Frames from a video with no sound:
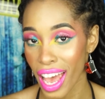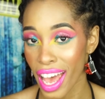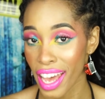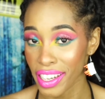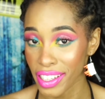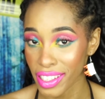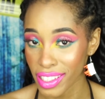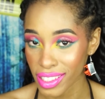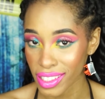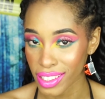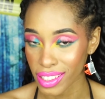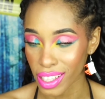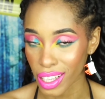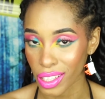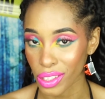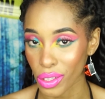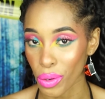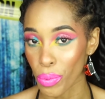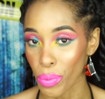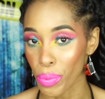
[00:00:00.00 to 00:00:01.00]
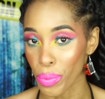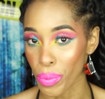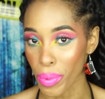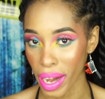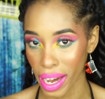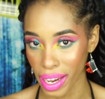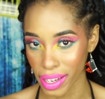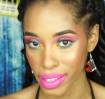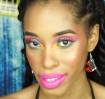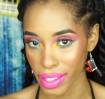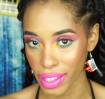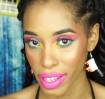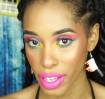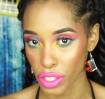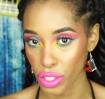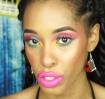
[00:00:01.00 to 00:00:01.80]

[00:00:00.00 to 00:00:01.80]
Edna's son Randy